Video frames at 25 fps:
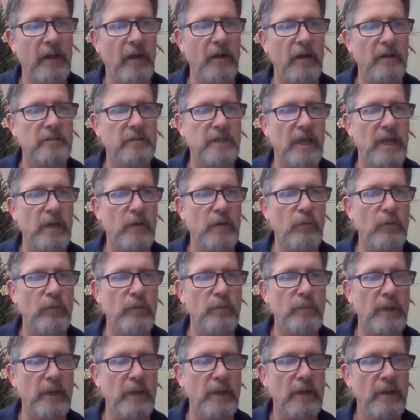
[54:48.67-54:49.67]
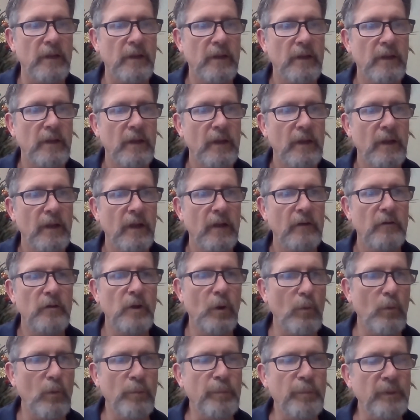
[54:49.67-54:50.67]
contact with me. No
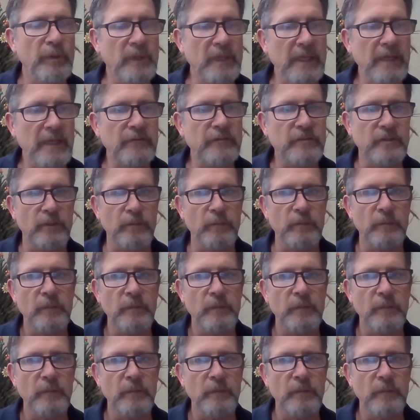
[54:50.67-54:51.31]
one believes him.